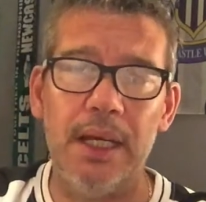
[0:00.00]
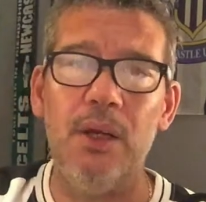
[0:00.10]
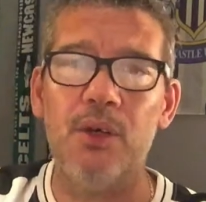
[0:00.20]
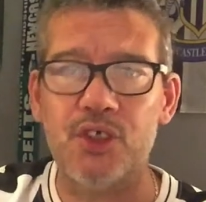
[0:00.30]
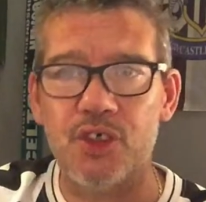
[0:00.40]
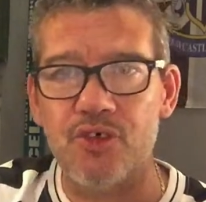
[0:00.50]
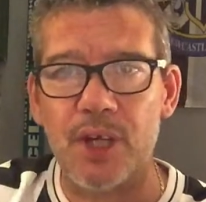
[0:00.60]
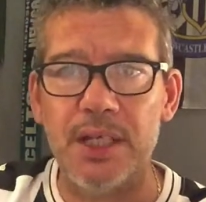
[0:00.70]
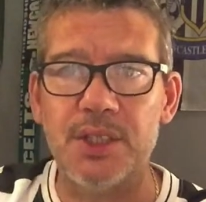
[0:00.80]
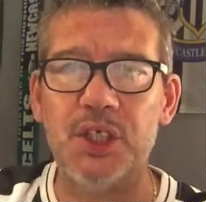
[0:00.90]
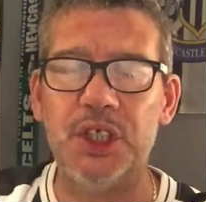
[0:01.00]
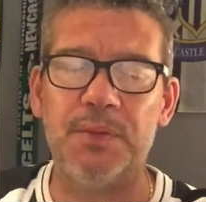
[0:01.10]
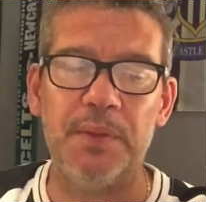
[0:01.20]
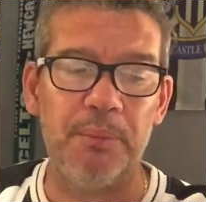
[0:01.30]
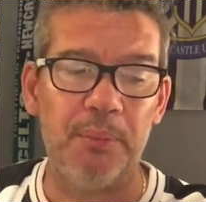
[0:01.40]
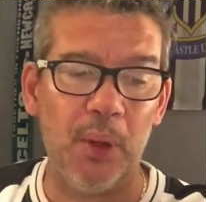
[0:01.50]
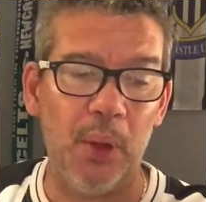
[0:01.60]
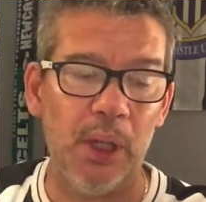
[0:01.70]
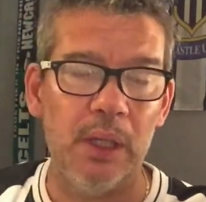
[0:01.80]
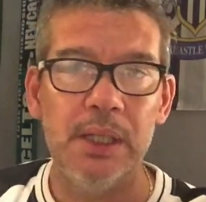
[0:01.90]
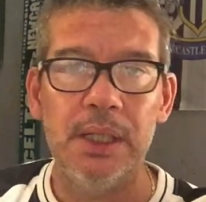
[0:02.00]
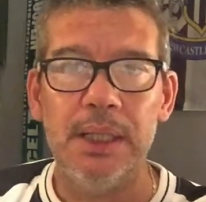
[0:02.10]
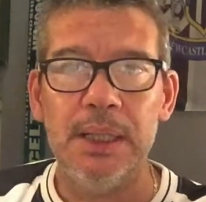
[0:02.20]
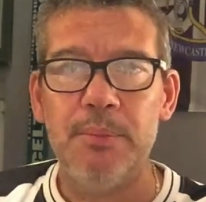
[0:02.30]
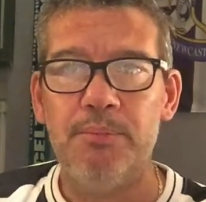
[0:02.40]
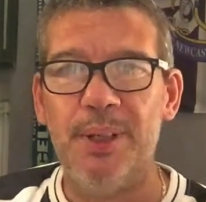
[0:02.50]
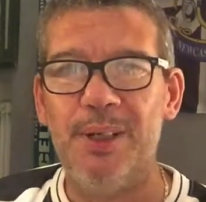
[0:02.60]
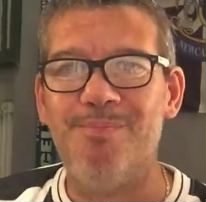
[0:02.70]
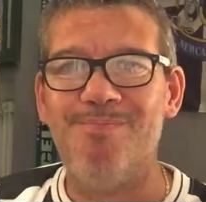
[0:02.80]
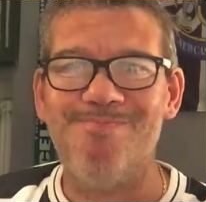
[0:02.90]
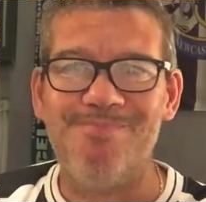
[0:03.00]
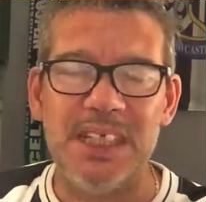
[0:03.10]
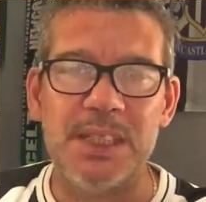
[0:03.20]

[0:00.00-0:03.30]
he looks to try and search for the ball, but his